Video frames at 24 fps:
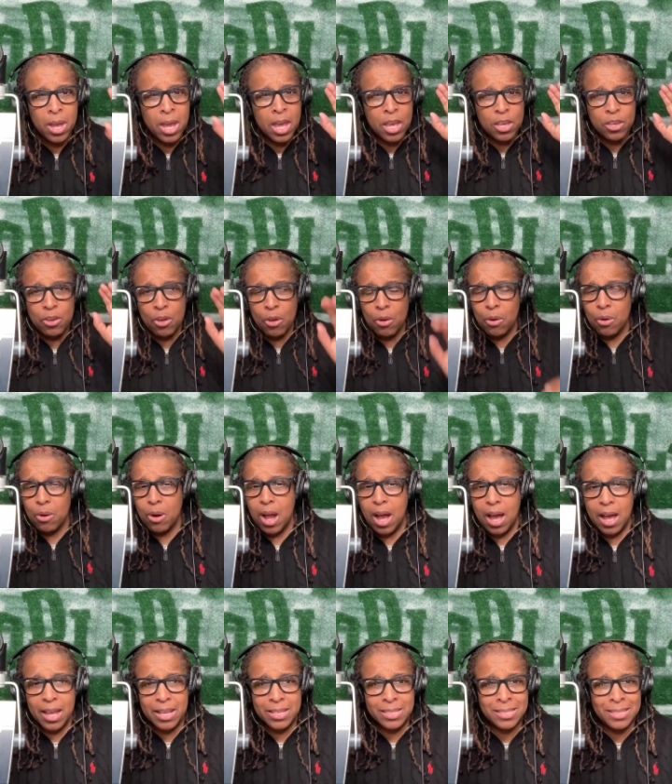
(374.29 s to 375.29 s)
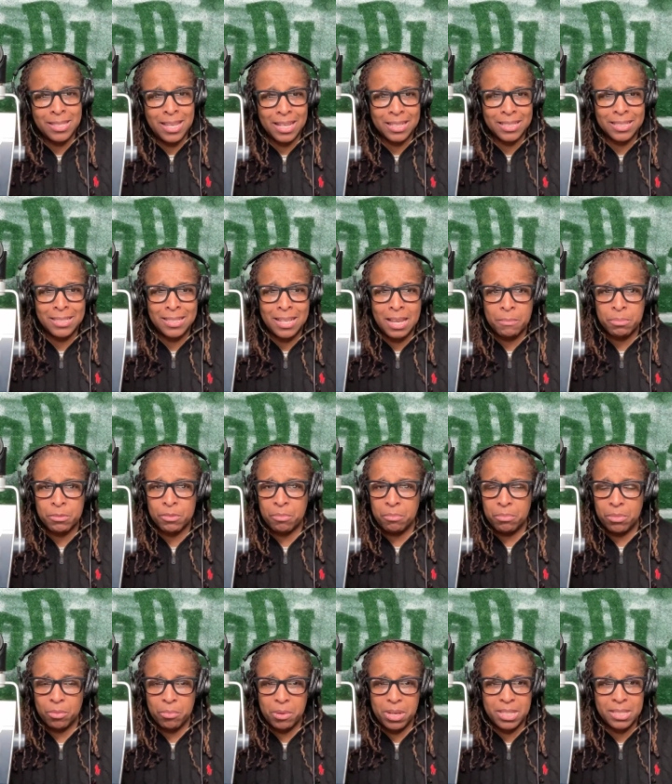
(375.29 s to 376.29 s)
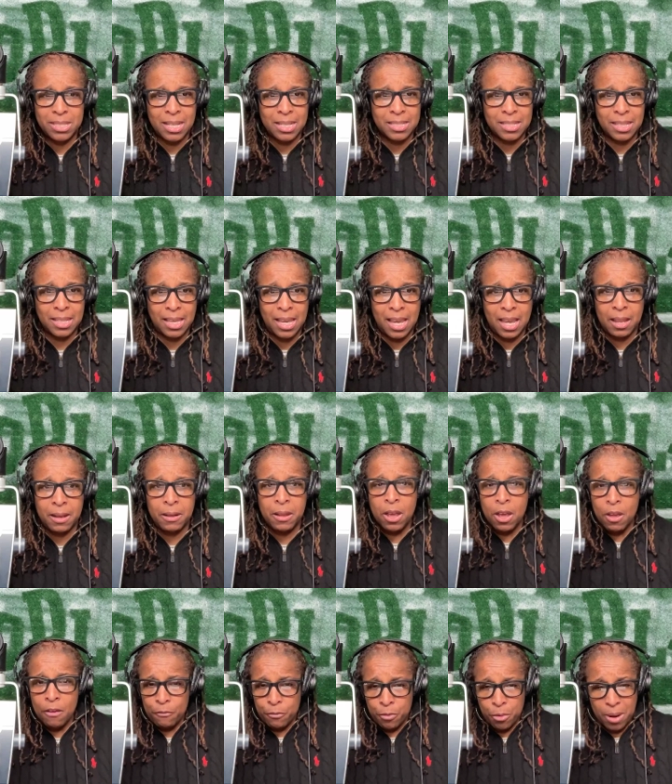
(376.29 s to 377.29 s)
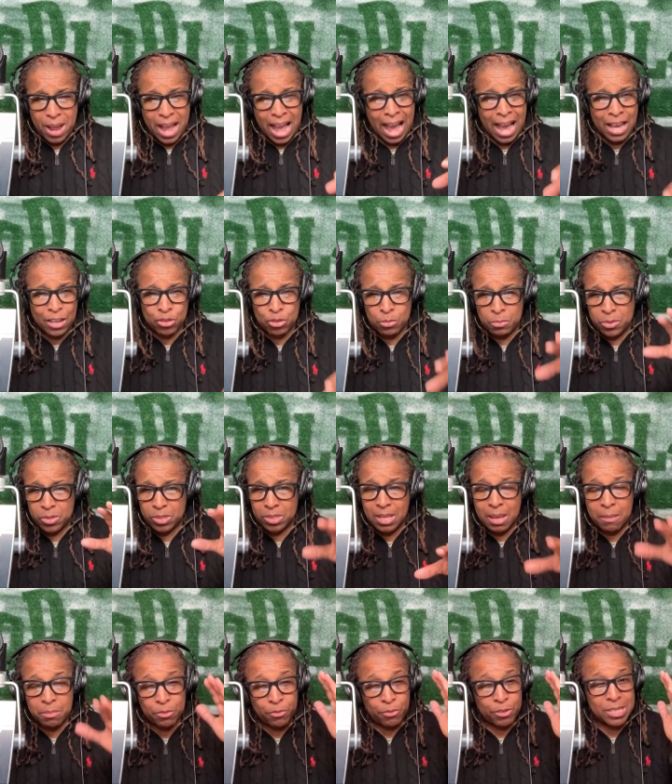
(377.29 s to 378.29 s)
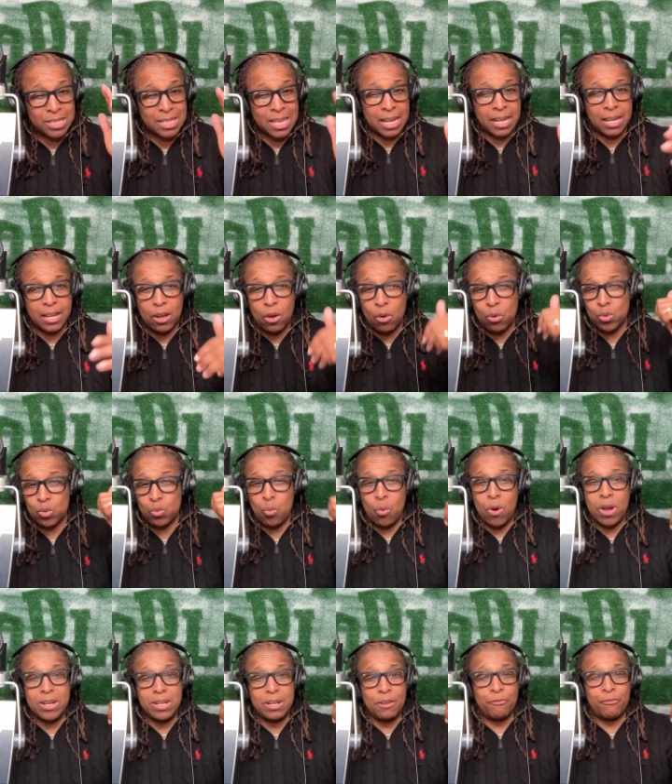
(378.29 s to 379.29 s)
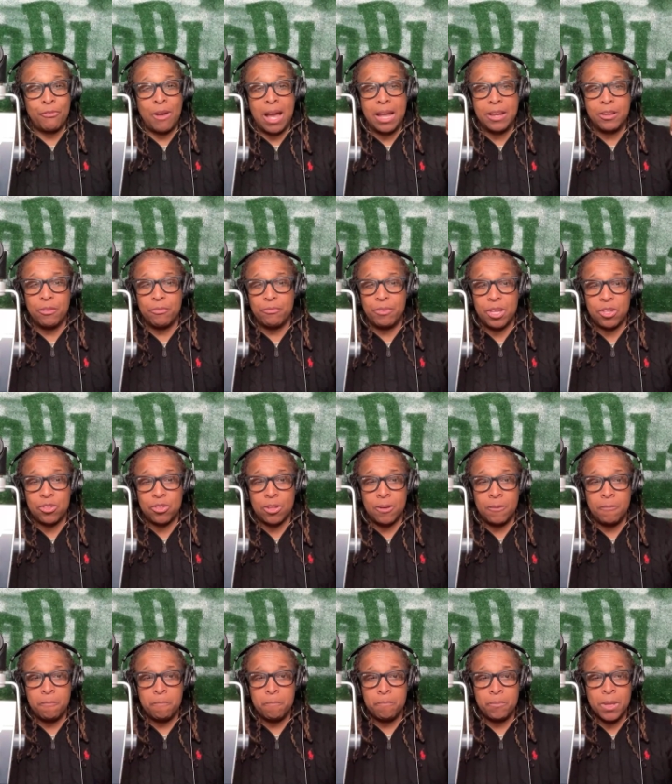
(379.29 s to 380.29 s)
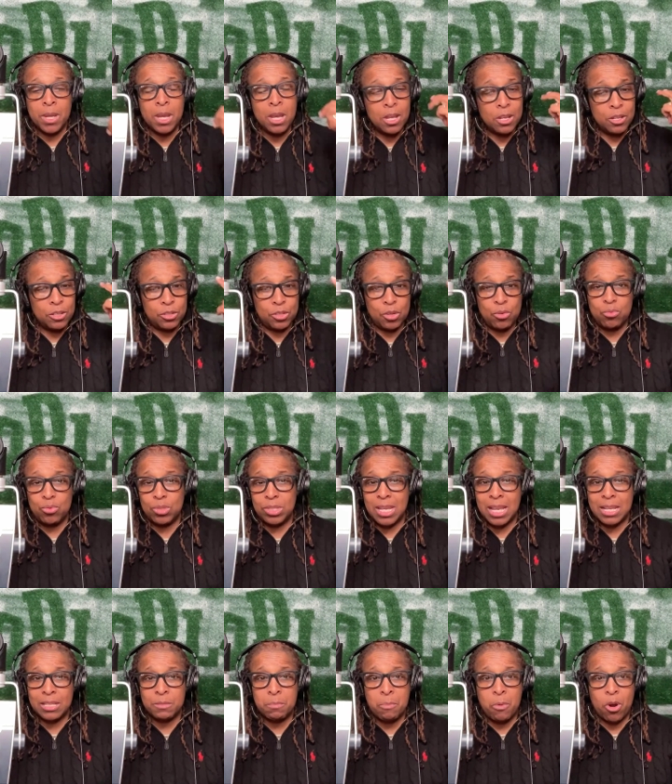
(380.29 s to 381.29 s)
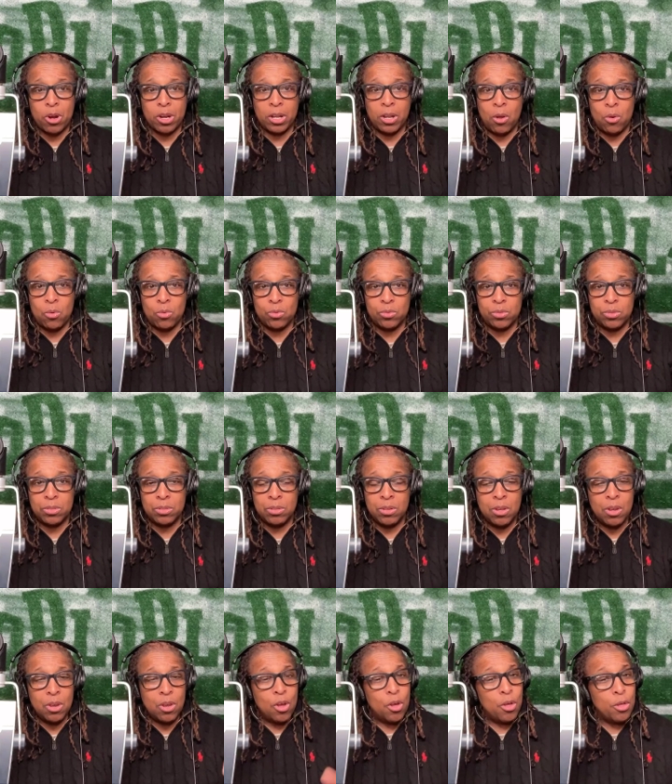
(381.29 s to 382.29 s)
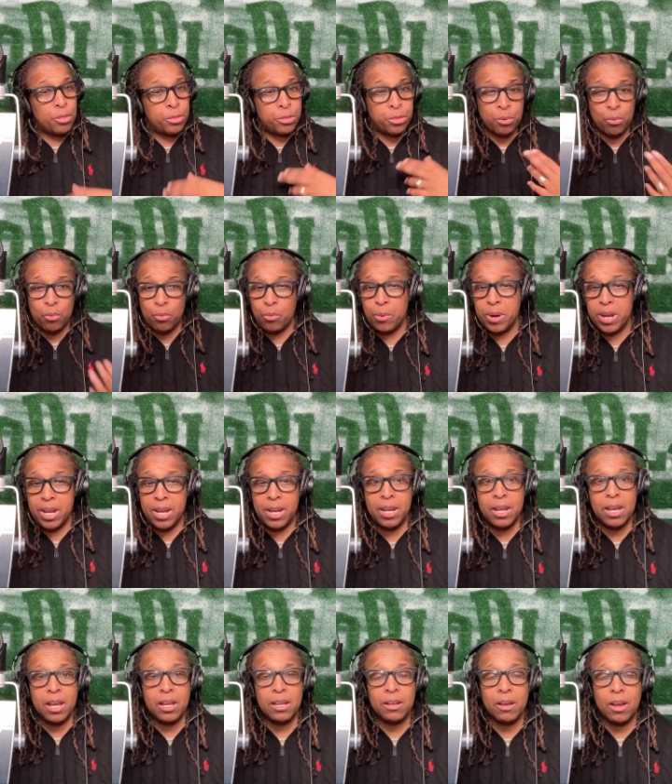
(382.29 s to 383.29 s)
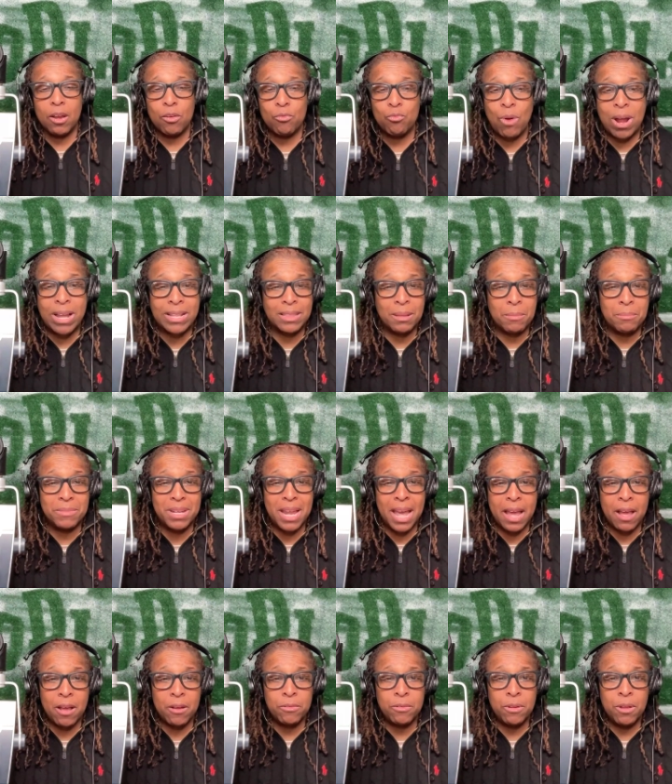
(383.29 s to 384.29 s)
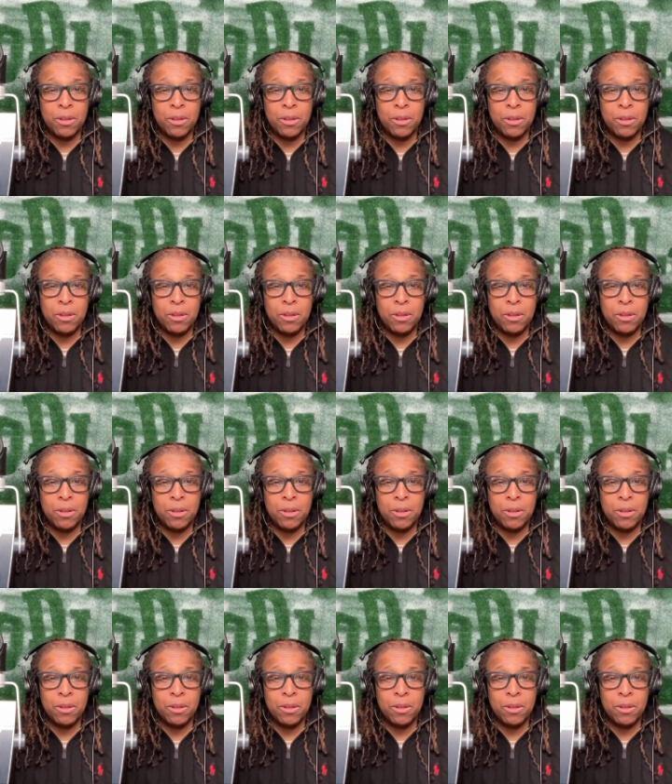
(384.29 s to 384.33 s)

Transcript: your 6 tips from 3-6 again for actionable steps for setting goals. 1, define your vision. 2, set SMART goals. 3, write them down.